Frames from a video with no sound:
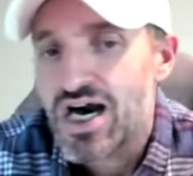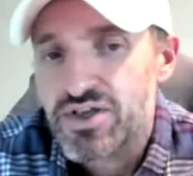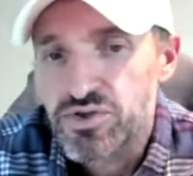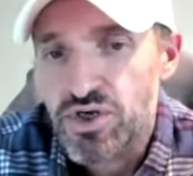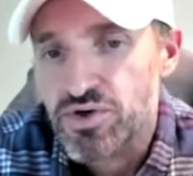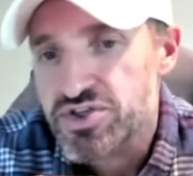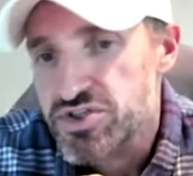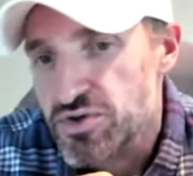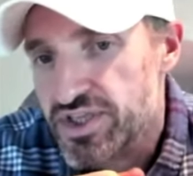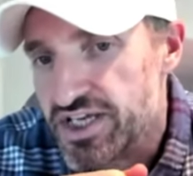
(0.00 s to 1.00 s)
uh, you'll notice
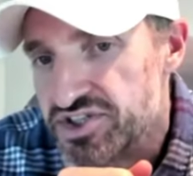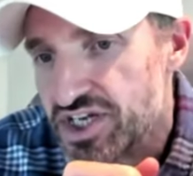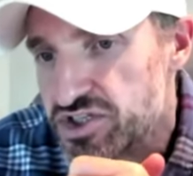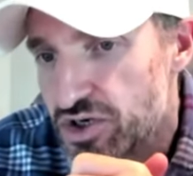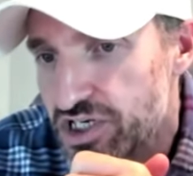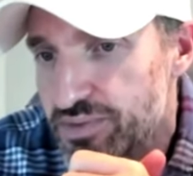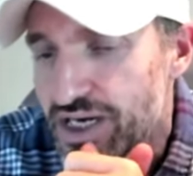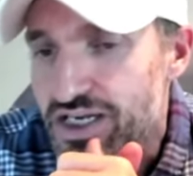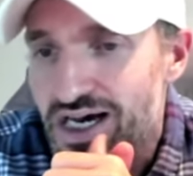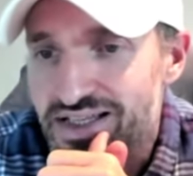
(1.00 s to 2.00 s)
two things I talk
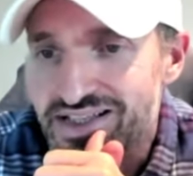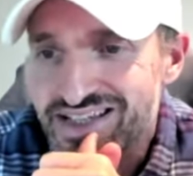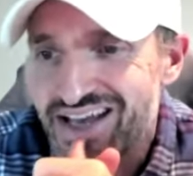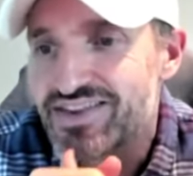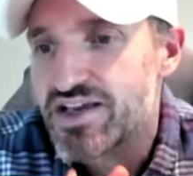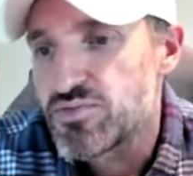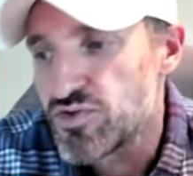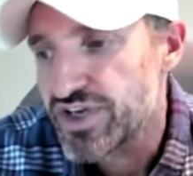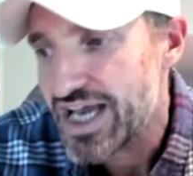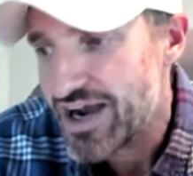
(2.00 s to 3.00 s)
about. Uh, the 10 day
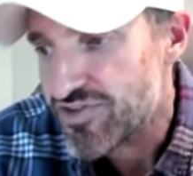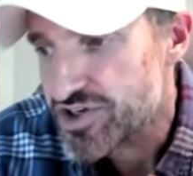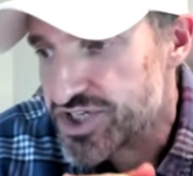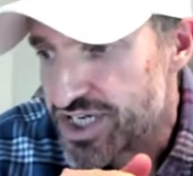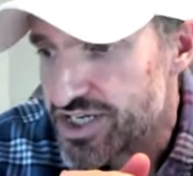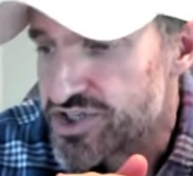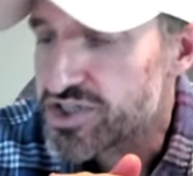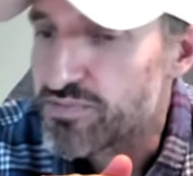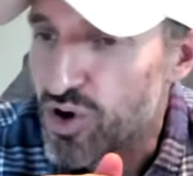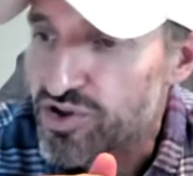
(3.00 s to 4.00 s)
moving average
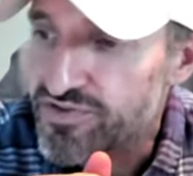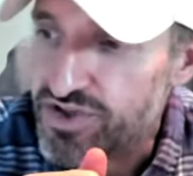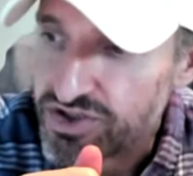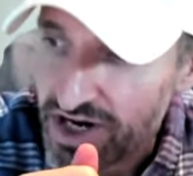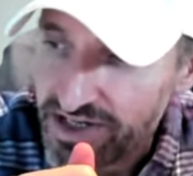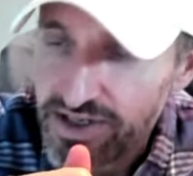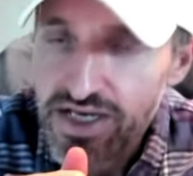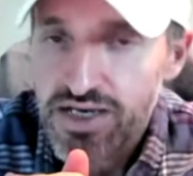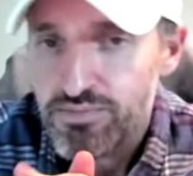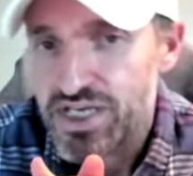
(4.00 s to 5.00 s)
is the birth of the trade.
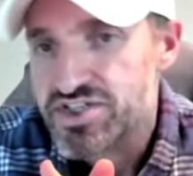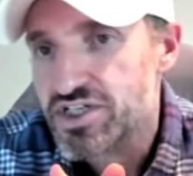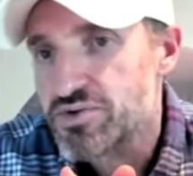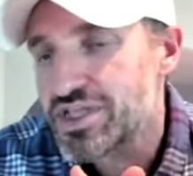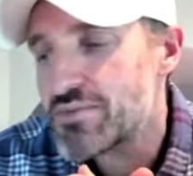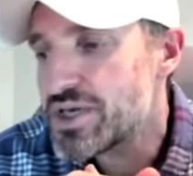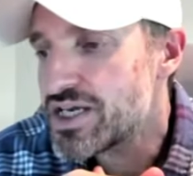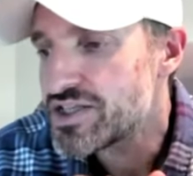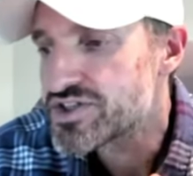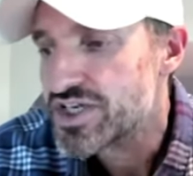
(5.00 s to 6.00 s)
Basically, what that
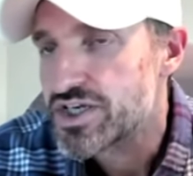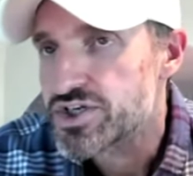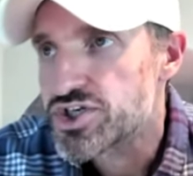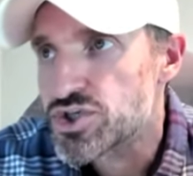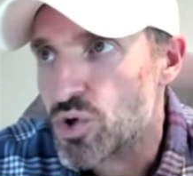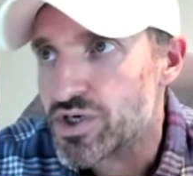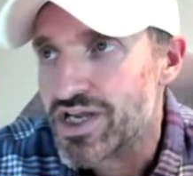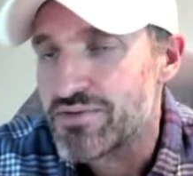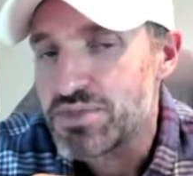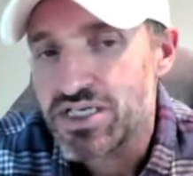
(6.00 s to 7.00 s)
means is short
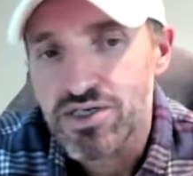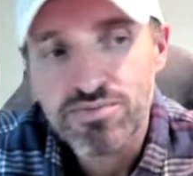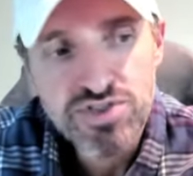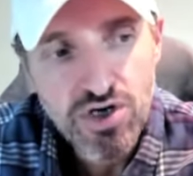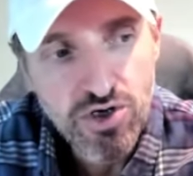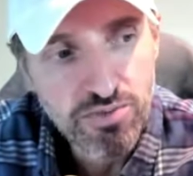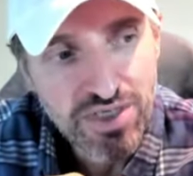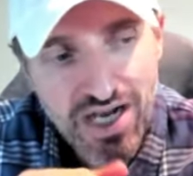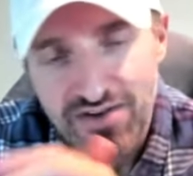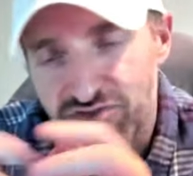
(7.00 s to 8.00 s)
and medium term
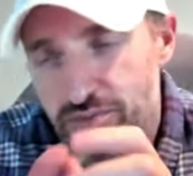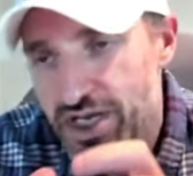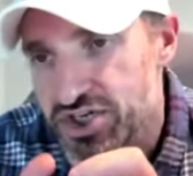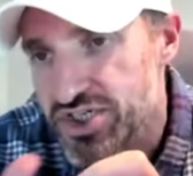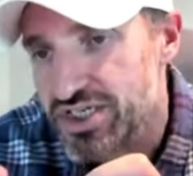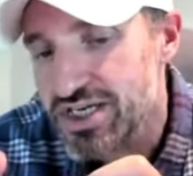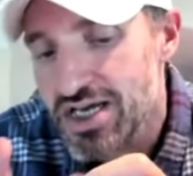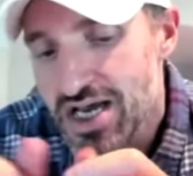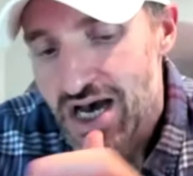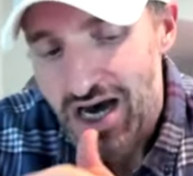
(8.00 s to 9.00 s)
confirmation
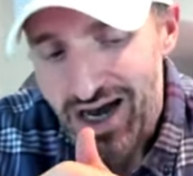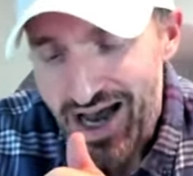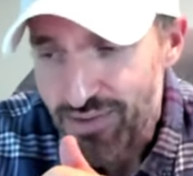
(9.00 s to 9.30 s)
uh,